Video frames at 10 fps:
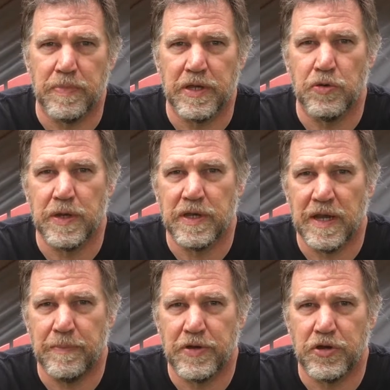between
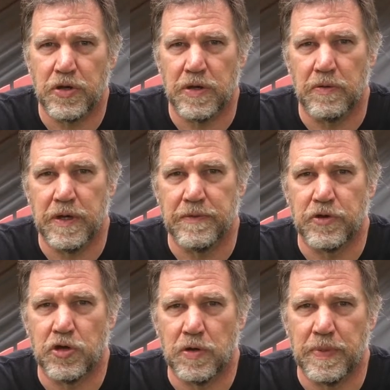temperature and rate
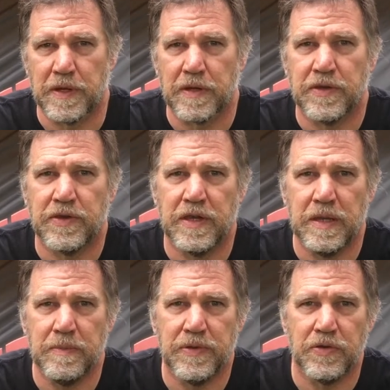of chirping
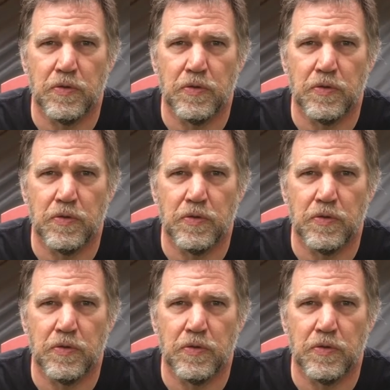seems